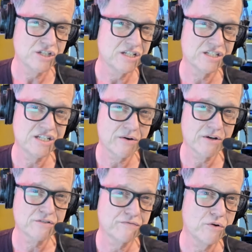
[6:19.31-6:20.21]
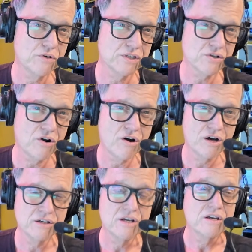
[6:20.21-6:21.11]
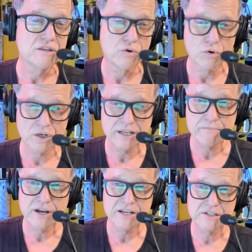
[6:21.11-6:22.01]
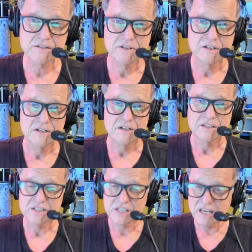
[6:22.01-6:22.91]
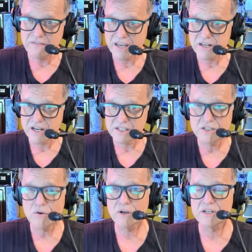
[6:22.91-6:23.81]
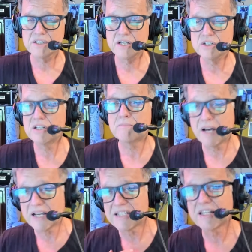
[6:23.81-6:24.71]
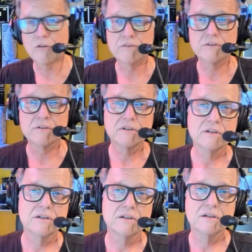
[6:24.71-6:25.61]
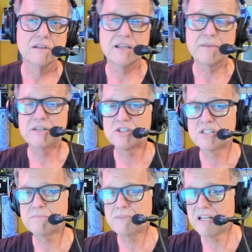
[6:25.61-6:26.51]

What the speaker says: hysterics focused on the Coeur d'Alene Press, the Save NIC organization, and myself. Let me just speed